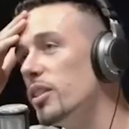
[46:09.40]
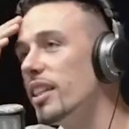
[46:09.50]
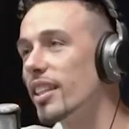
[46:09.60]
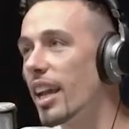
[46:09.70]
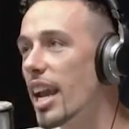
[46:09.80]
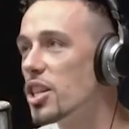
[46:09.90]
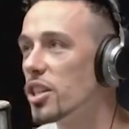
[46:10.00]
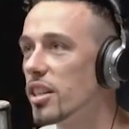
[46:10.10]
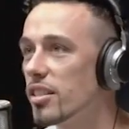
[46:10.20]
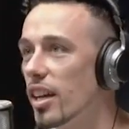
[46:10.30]
that's like
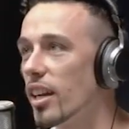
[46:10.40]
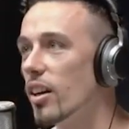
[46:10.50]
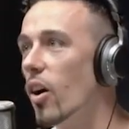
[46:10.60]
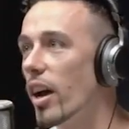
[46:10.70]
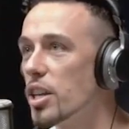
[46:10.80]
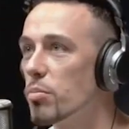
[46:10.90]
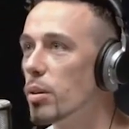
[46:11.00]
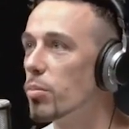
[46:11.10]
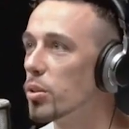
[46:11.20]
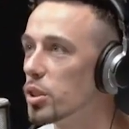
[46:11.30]
Asians. Like all Asian
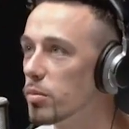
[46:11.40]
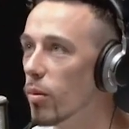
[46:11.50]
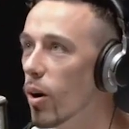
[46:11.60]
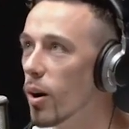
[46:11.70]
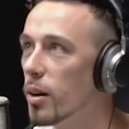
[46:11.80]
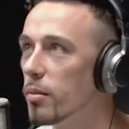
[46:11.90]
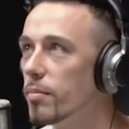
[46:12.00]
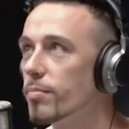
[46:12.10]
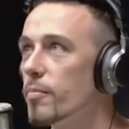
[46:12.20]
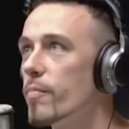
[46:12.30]
people are smart. smart
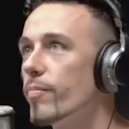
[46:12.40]
yeah.